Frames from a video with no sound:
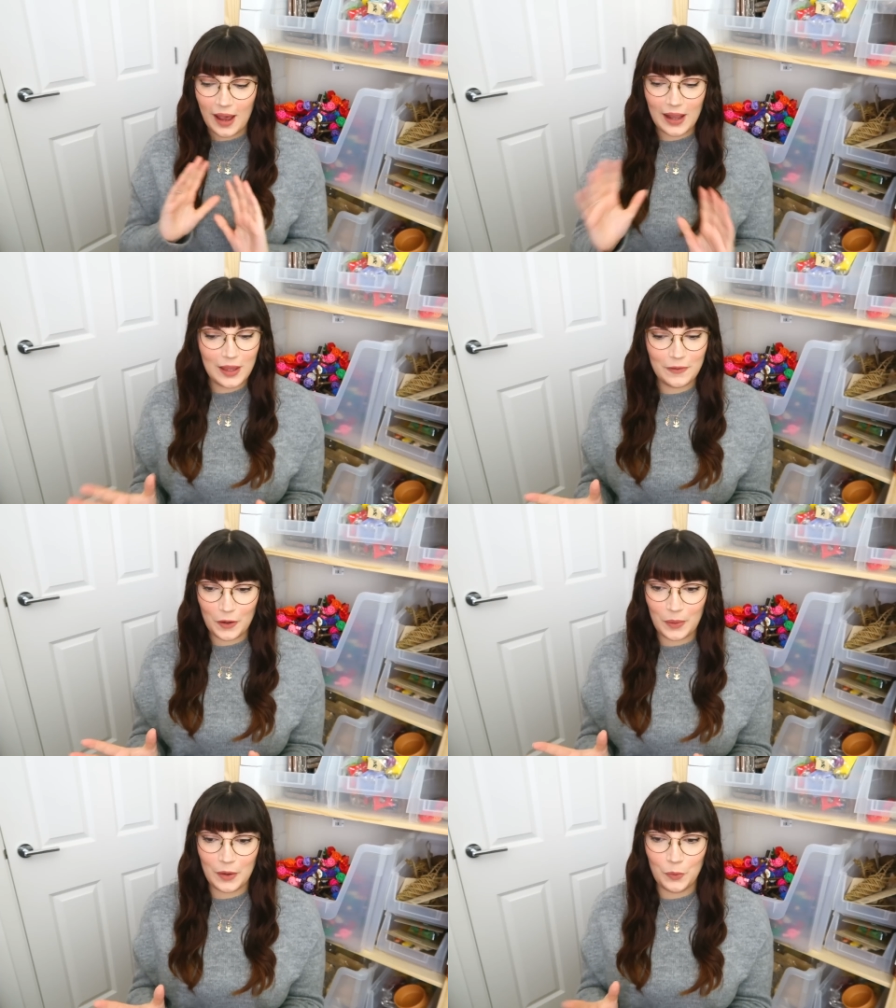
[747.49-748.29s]
I love
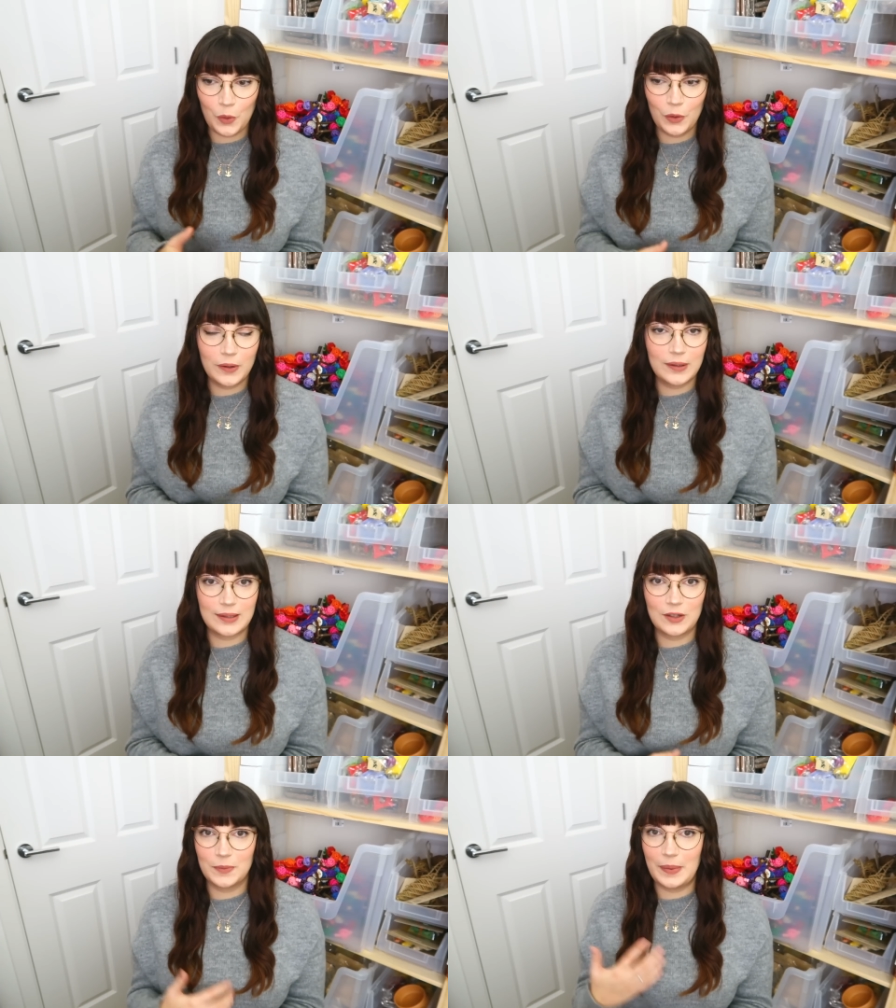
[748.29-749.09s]
going on
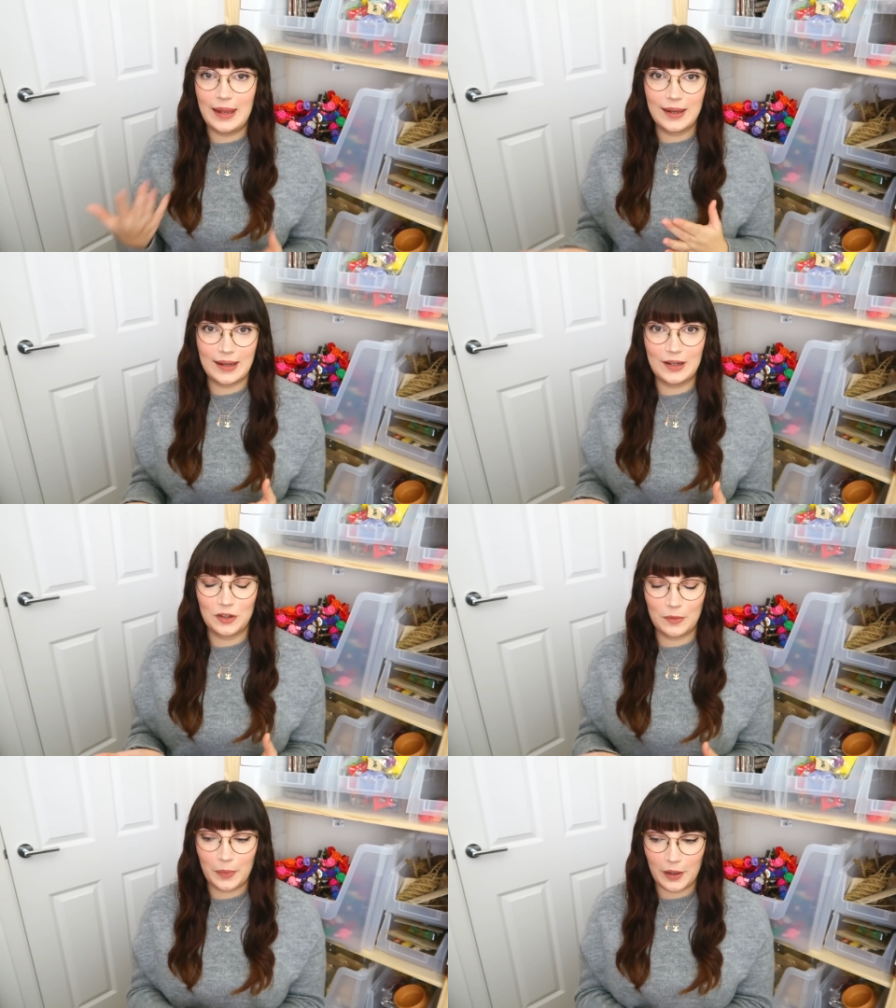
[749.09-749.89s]
walks and just being in
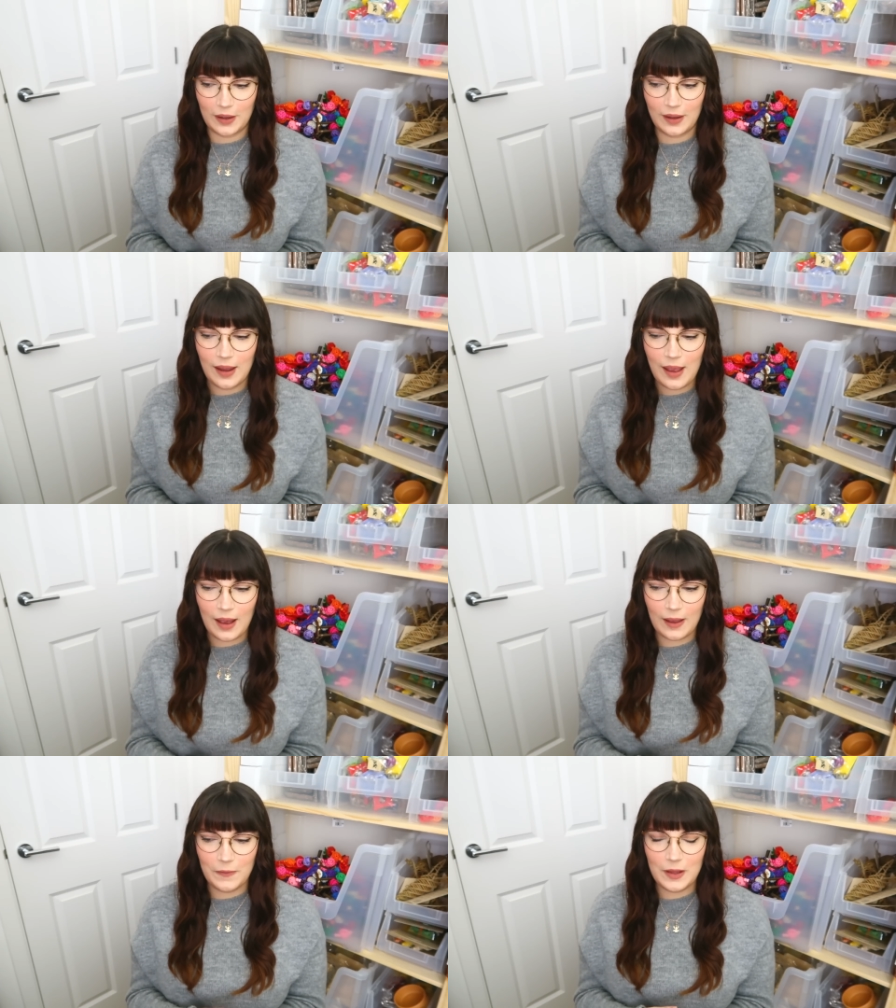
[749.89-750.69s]
nature, but
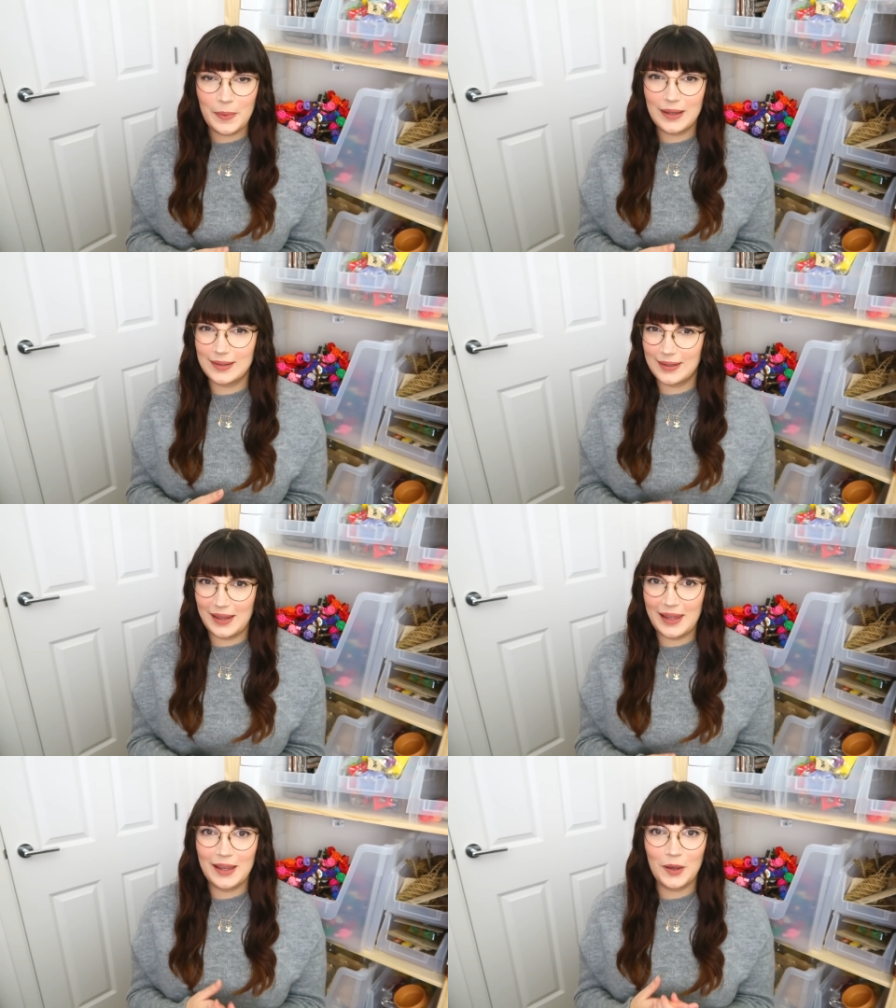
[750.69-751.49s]
I feel a bit
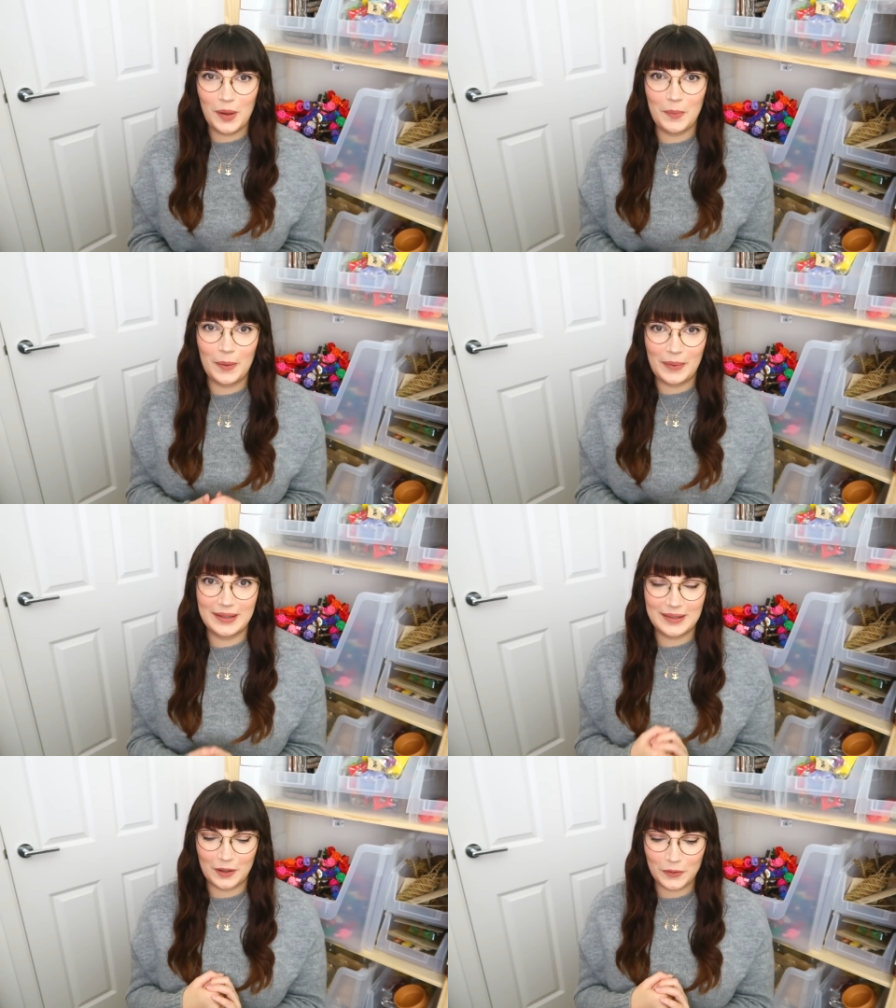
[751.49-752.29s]
silly going by
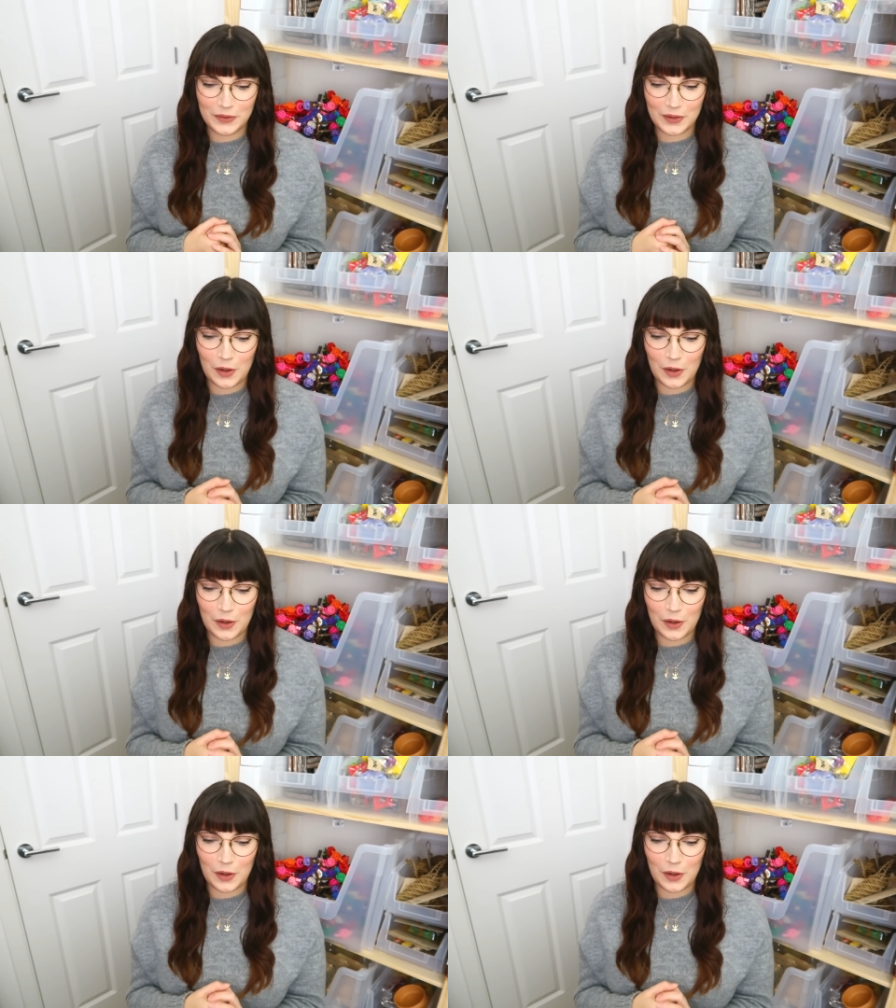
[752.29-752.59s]
myself.